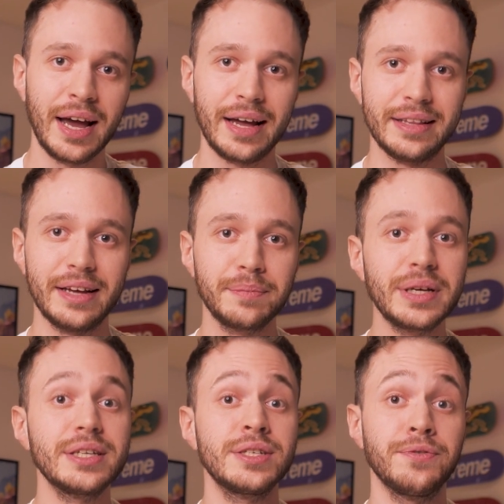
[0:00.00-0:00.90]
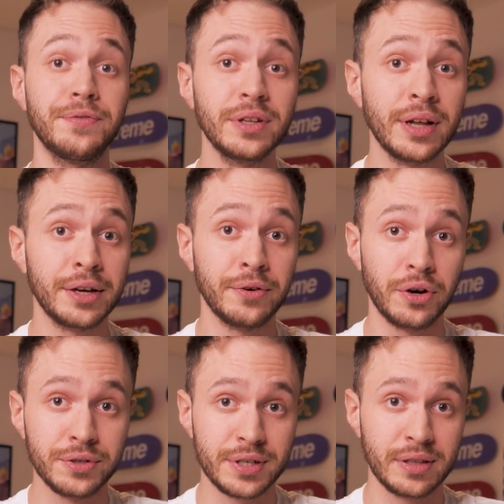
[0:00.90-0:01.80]
And that means you feel like you
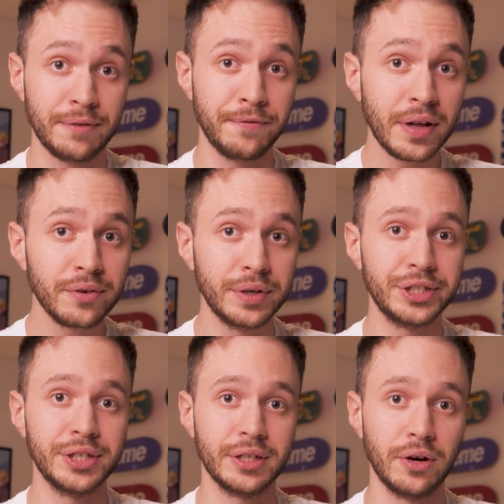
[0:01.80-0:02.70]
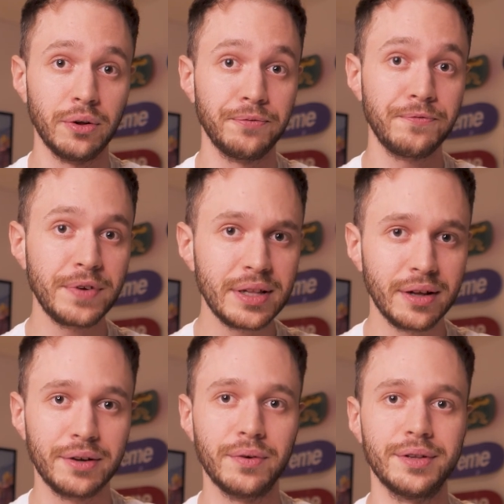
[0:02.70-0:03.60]
constantly fail reaching the goal, feel
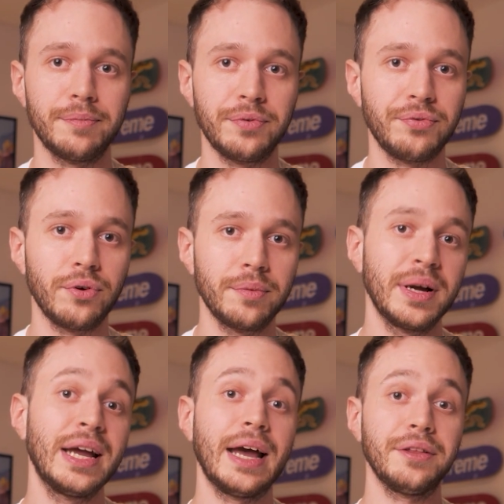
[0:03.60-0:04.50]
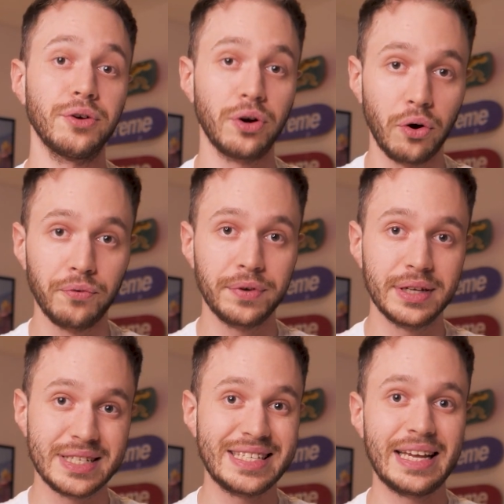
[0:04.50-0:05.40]
like you underperform, and your
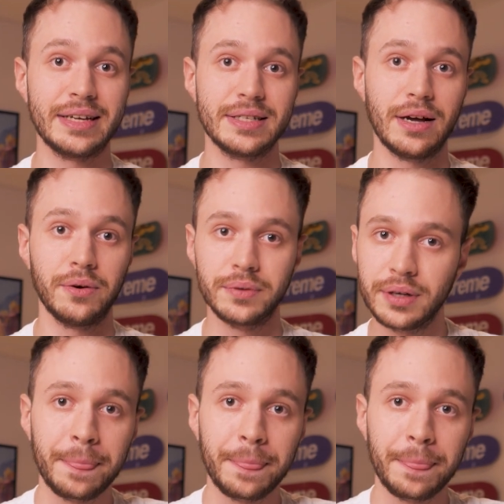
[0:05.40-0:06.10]
confidence tanks down.